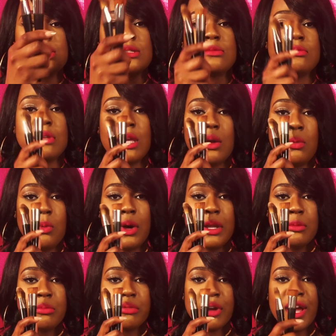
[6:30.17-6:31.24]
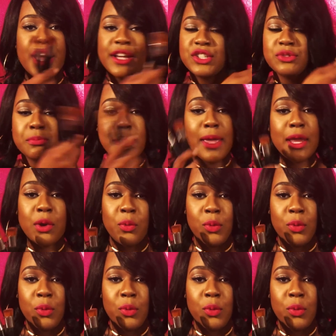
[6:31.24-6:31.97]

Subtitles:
can just get one brush,